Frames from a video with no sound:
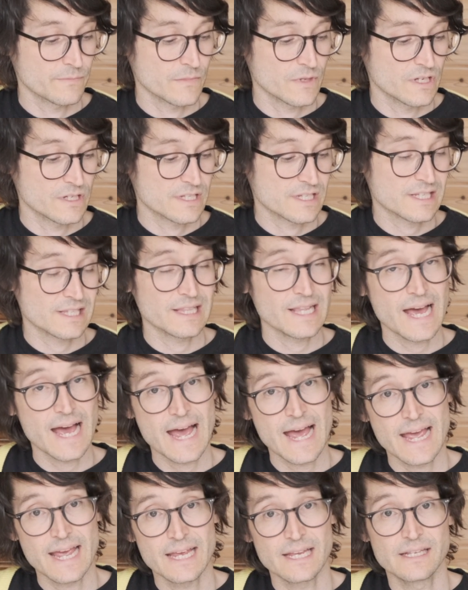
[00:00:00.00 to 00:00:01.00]

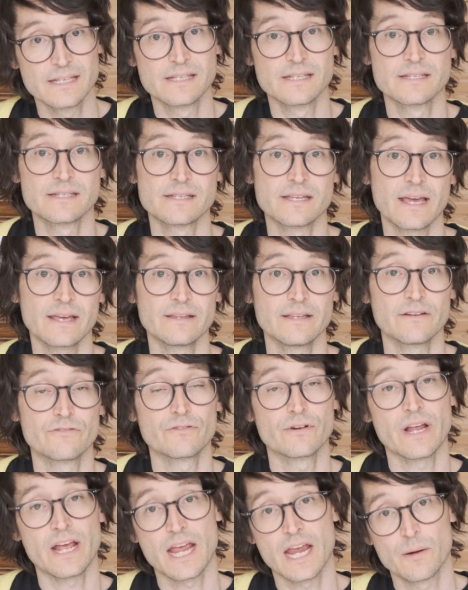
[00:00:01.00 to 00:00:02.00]
slides and slightly
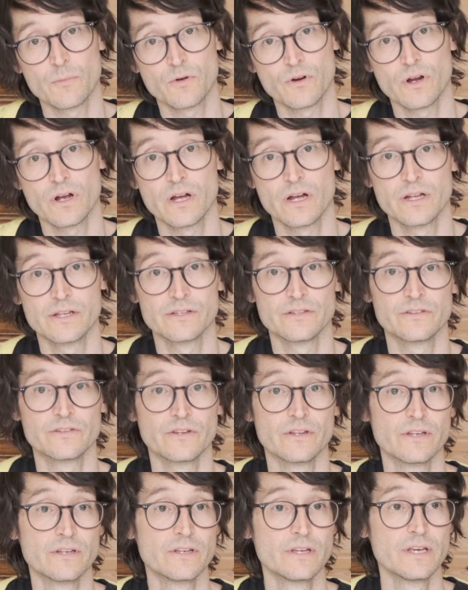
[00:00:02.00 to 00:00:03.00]
different hammer-ons,
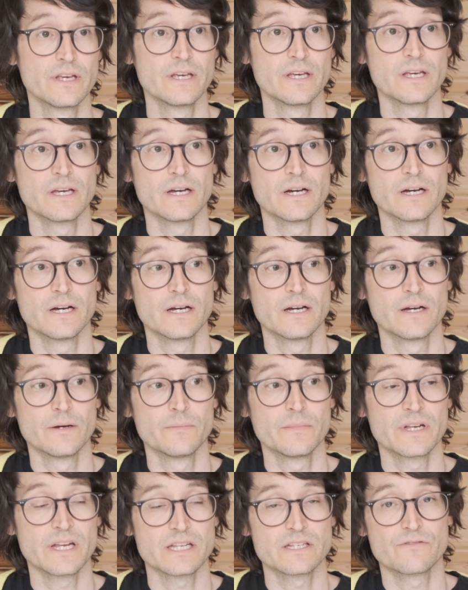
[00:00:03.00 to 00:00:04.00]
and
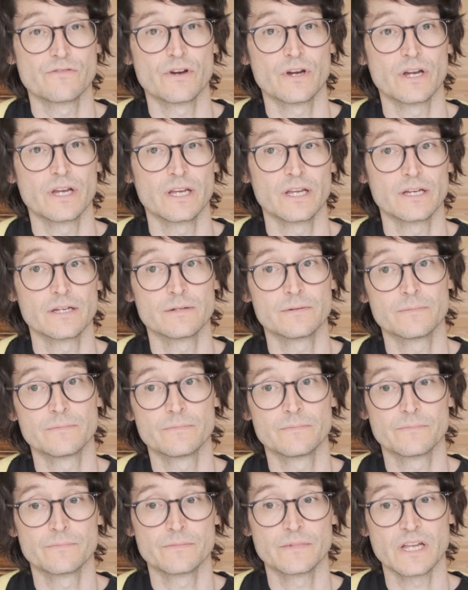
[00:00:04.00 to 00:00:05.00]
it has a very
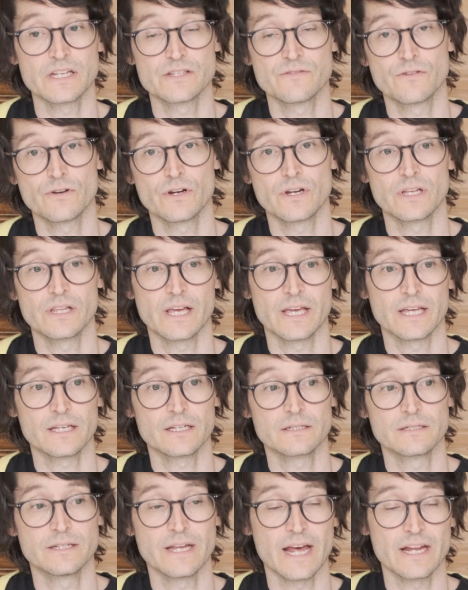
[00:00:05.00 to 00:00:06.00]

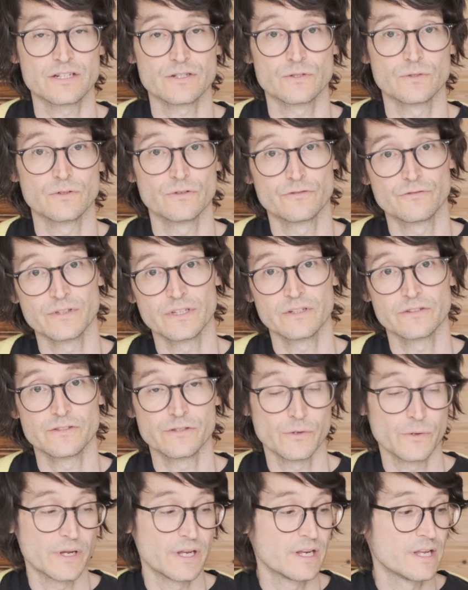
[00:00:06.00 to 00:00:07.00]
like natural feel
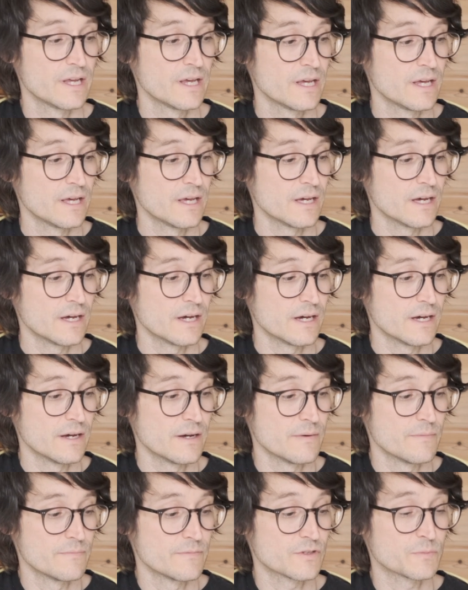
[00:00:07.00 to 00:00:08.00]
to it.
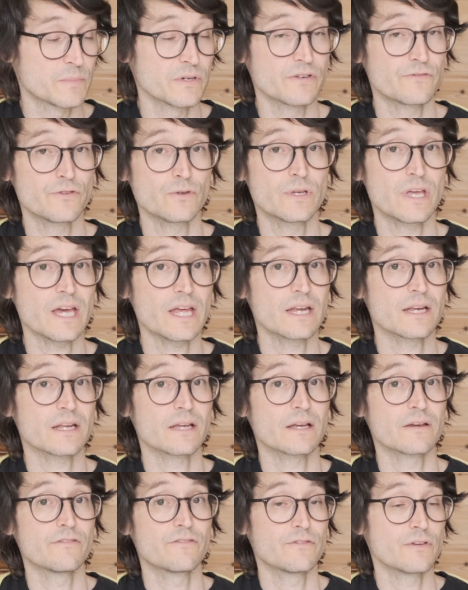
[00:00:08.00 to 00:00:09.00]
But if you
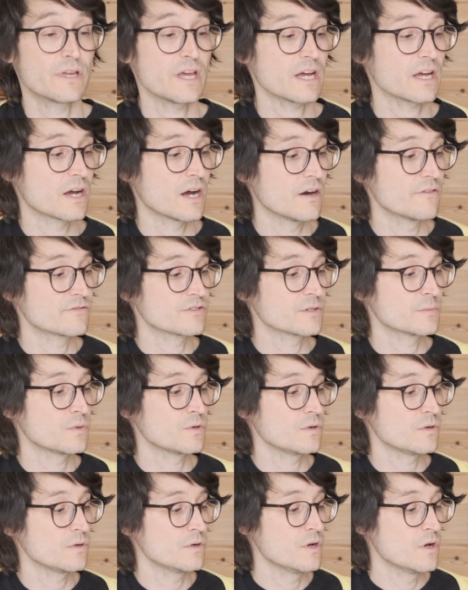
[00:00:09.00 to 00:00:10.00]
get
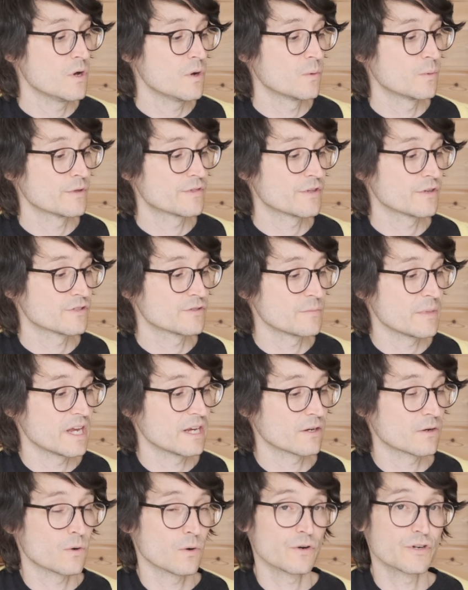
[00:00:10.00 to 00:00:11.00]
comfortable with those
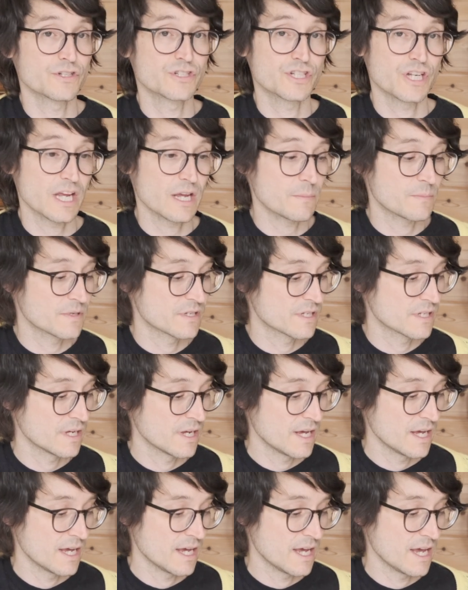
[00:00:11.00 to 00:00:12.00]
main chord shapes
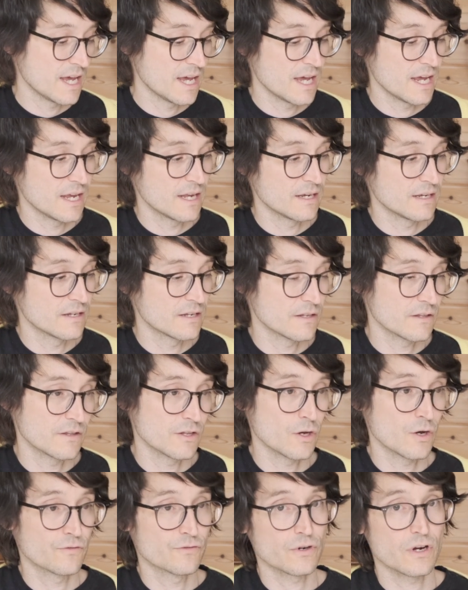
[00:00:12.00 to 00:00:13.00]
and
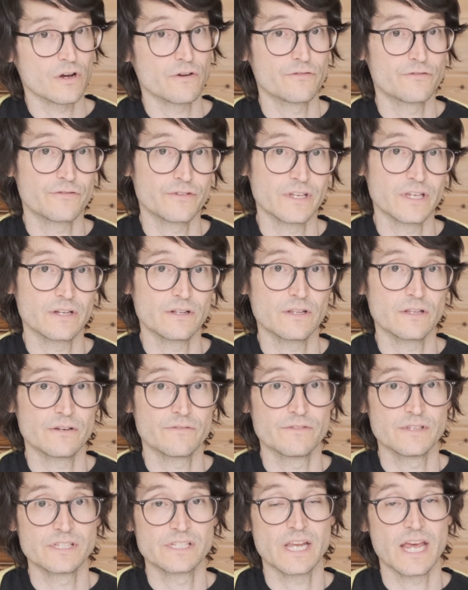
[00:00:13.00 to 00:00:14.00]
the overall feel
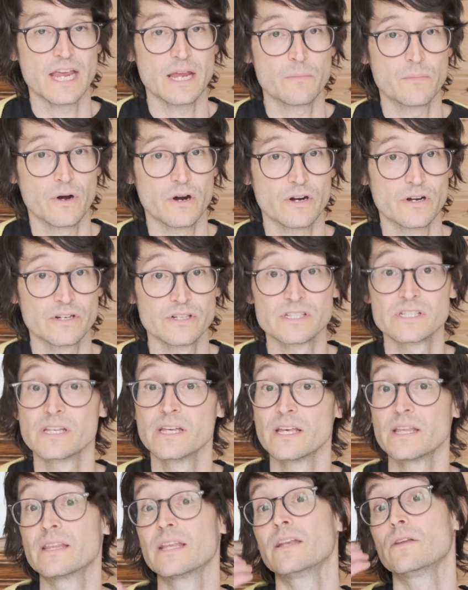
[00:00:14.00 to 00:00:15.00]
of these 8 bars,
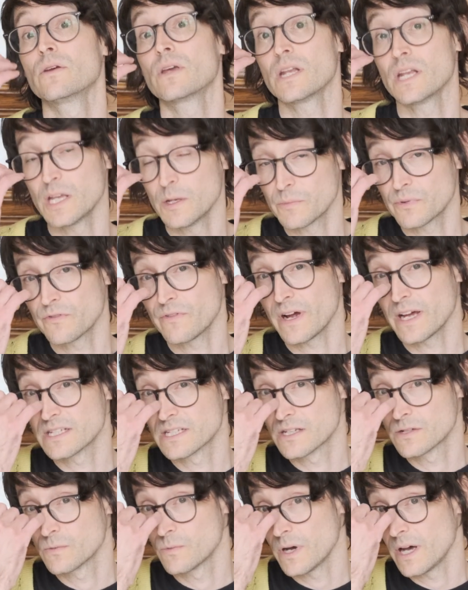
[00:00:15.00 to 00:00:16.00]
then you can improvise
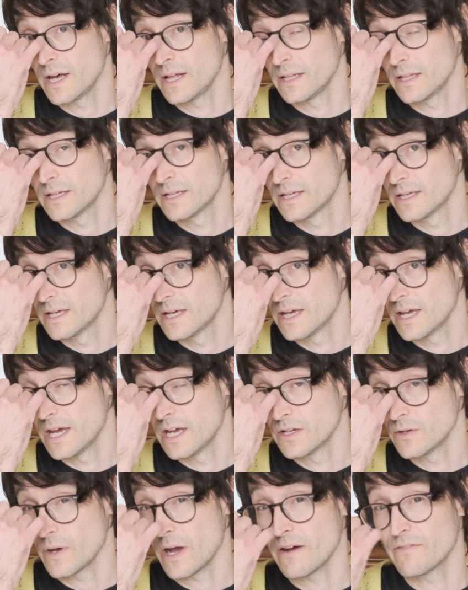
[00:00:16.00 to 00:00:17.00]
as well,
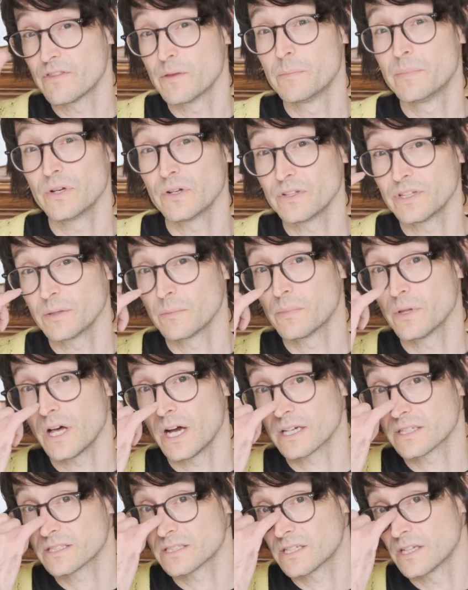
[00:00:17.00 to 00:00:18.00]
and you have the building
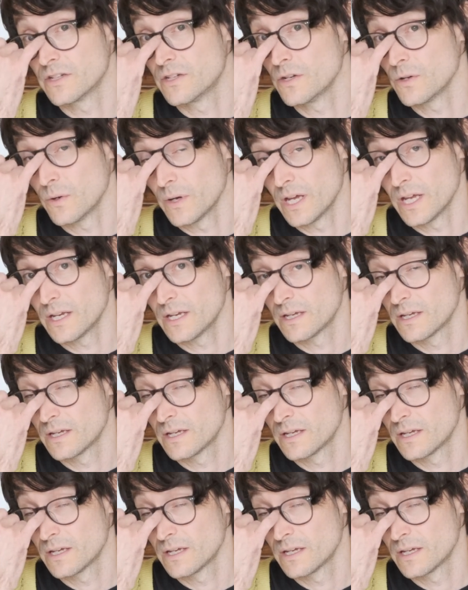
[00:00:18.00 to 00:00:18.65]
blocks to do it.